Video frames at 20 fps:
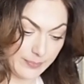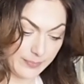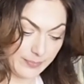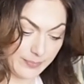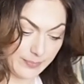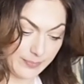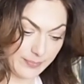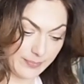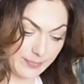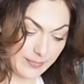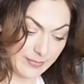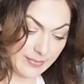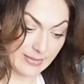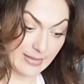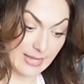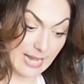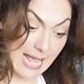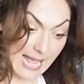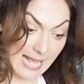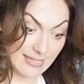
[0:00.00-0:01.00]
And
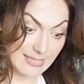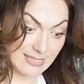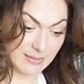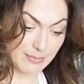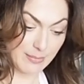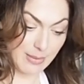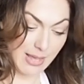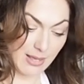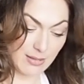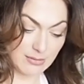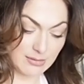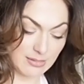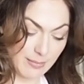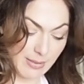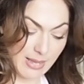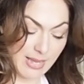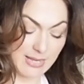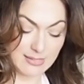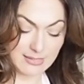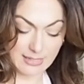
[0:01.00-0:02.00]
that smells
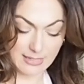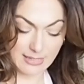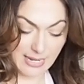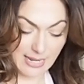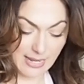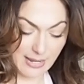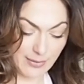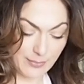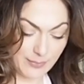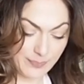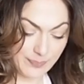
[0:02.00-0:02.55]
amazing now.